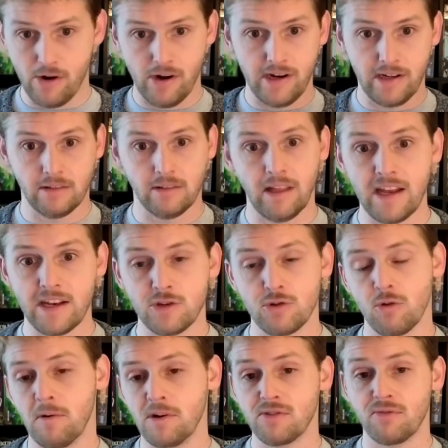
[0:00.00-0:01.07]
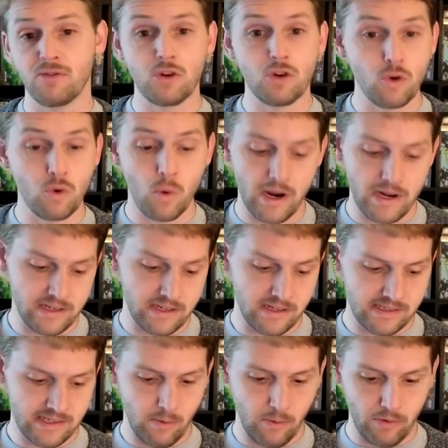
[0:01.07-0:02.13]
and it led to a bunch of new
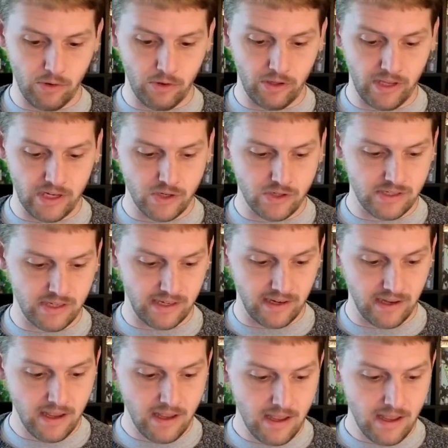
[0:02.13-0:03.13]
ideas that were really interesting.